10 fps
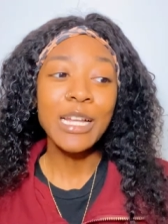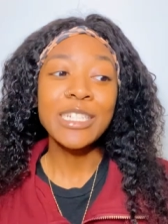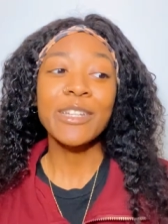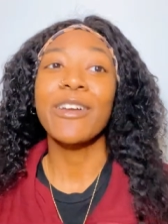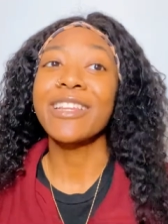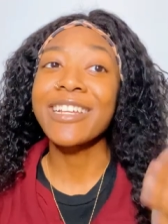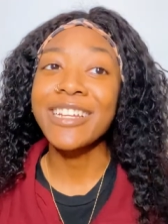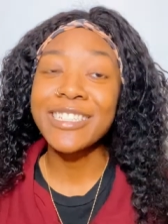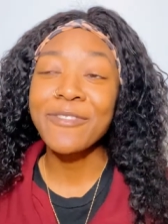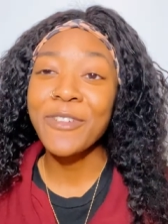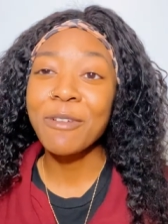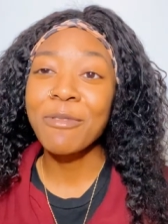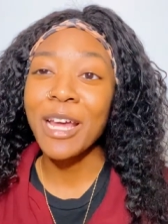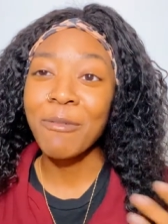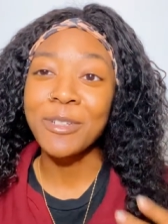So I didn't get to film
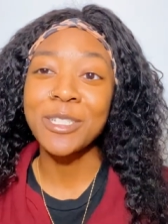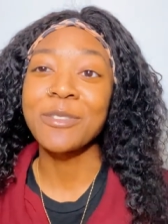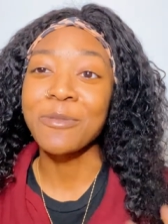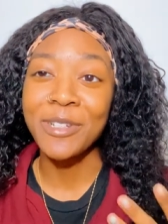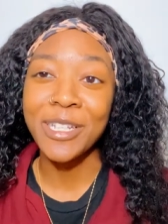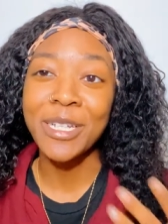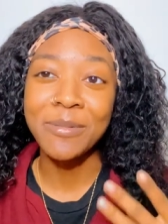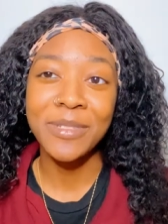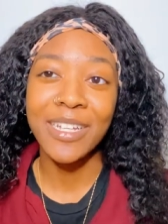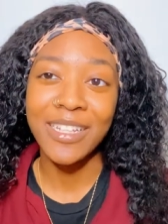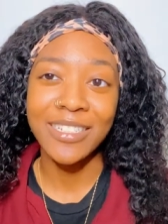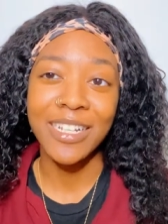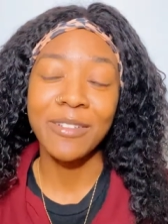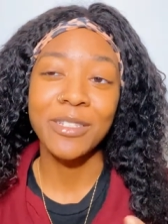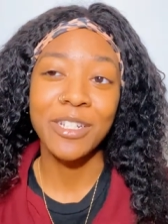that, which is really upsetting because
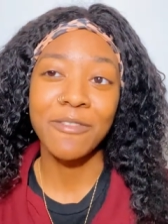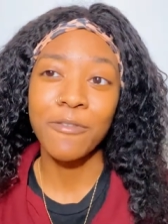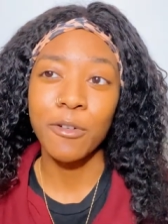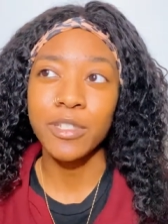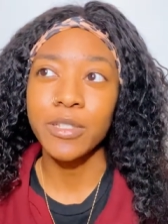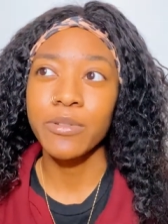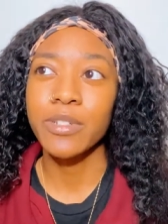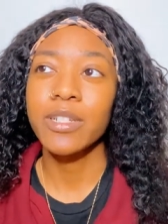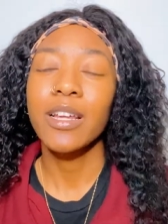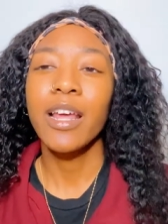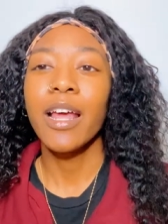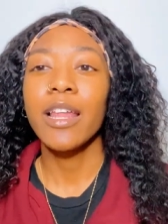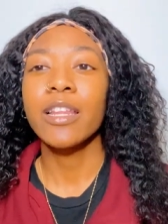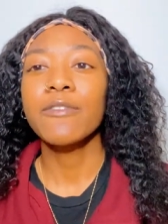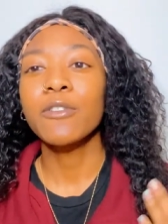I was looking forward to it.
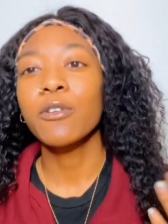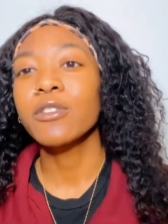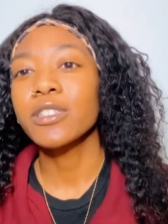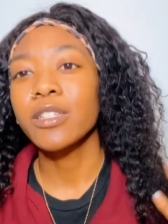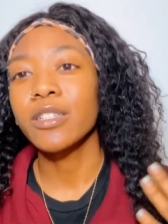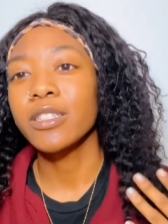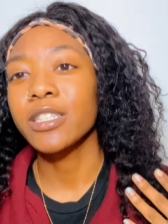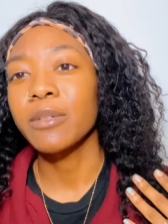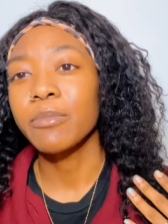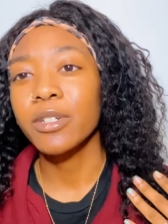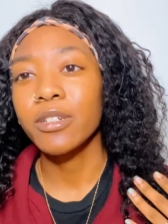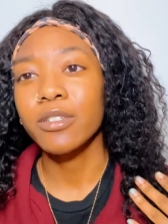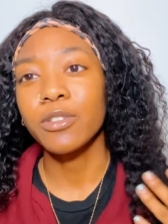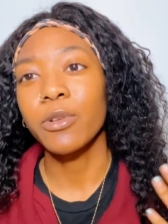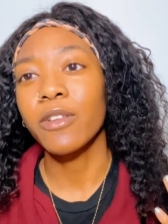And then, of course, the
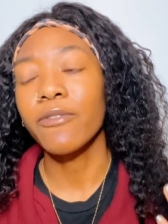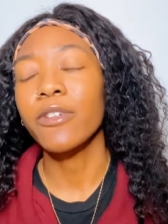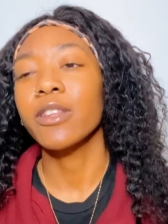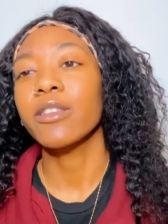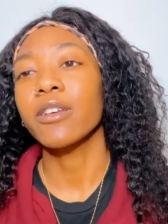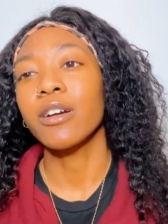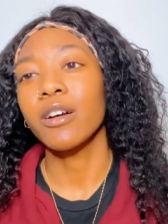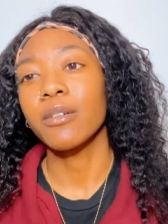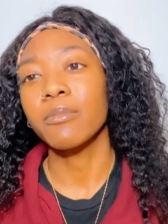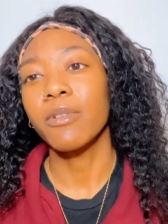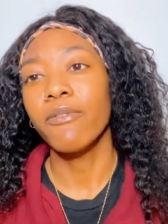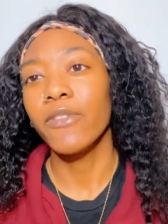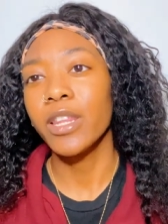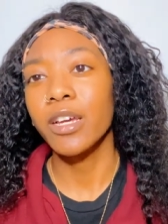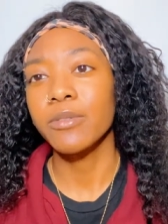December 25th um,
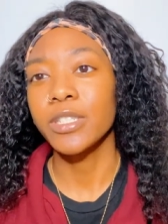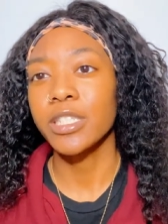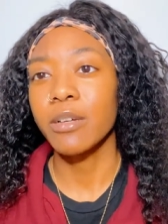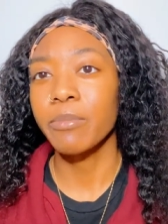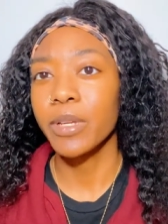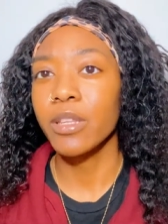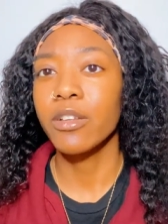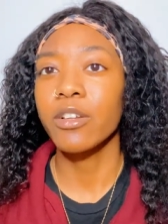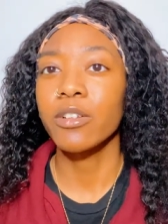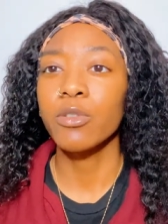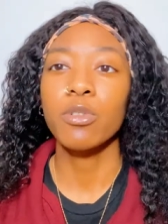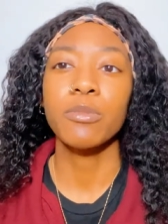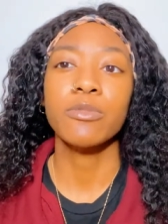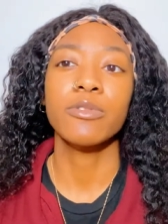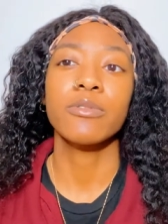video is just going to be your
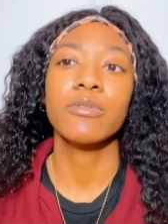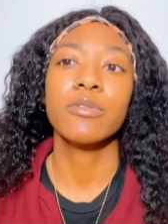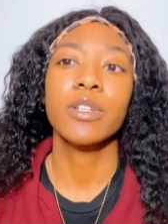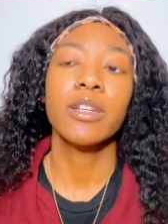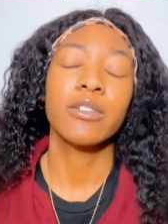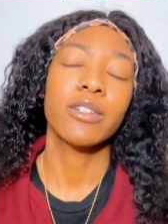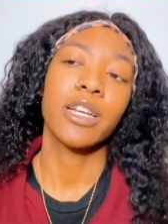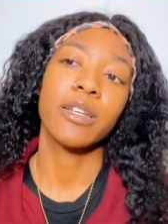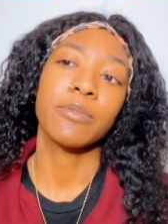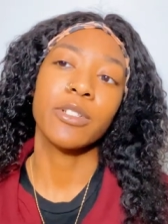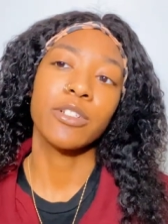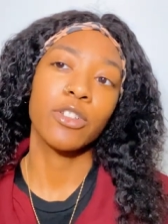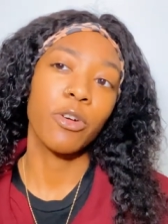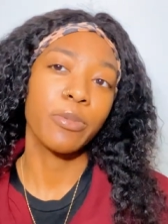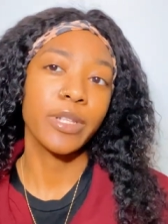normal
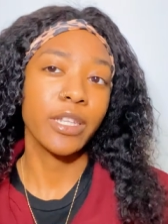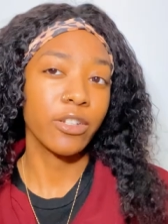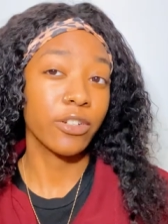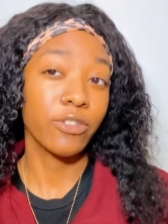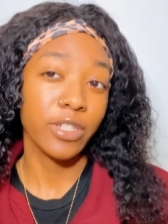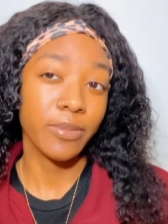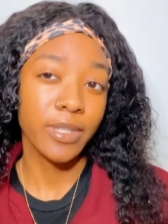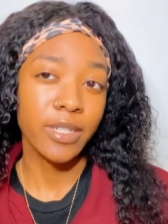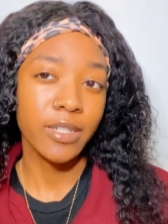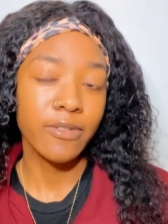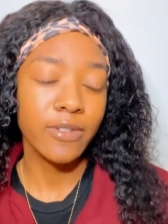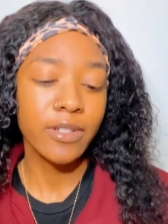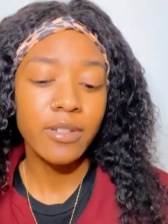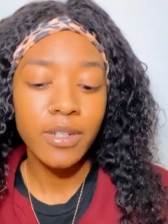hamsters opening their Christmas gifts.